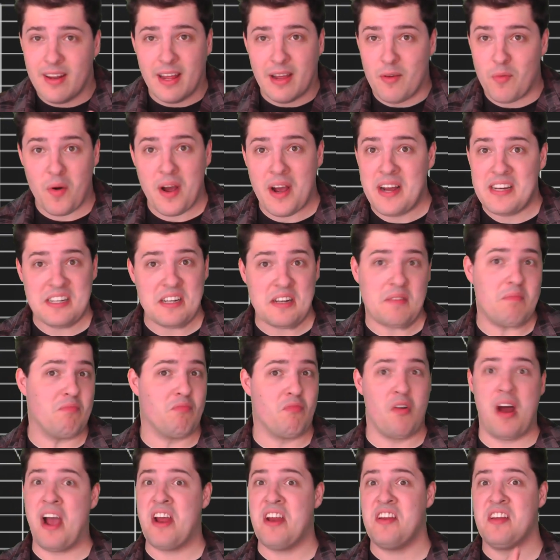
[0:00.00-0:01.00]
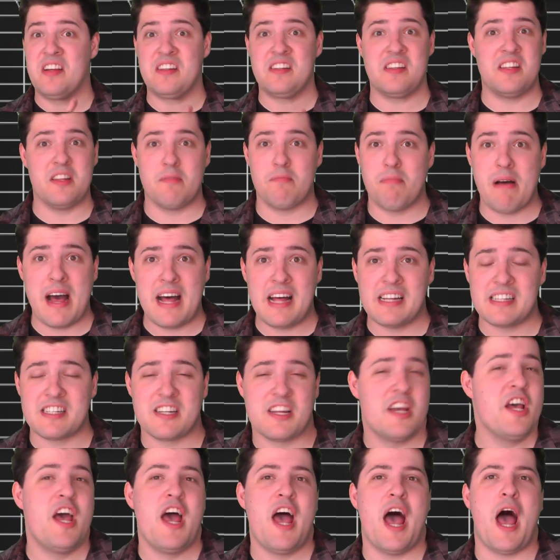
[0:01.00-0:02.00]
Like writing's in the
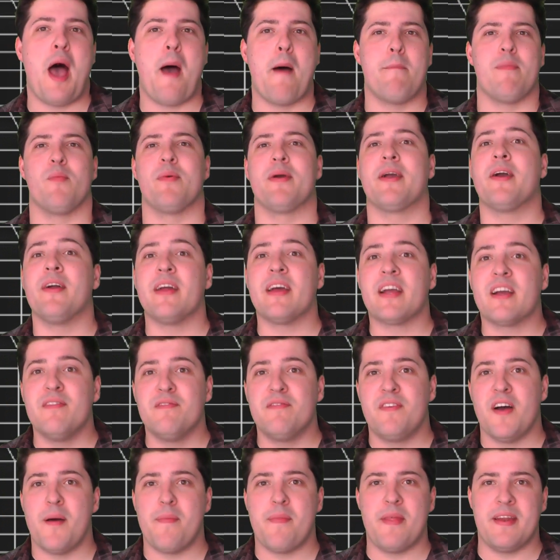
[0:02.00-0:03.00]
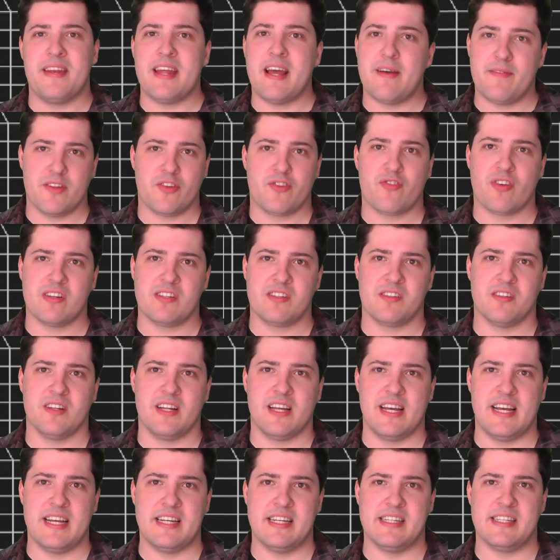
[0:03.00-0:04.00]
past, but we got it confirmed that Dafydd
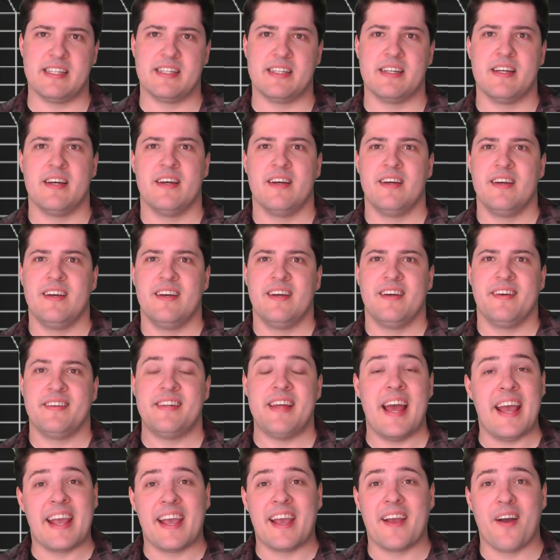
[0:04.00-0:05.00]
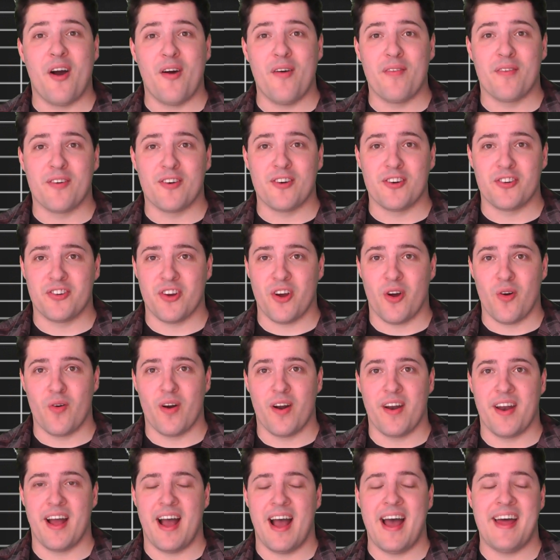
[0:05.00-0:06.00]
Trussel is taking over as
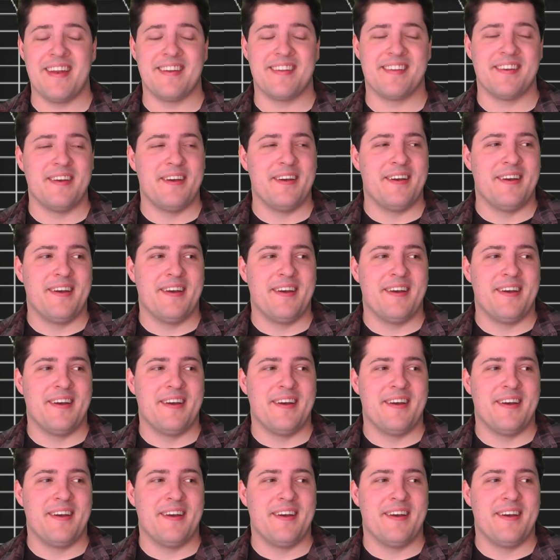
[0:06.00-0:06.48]
showrunner, and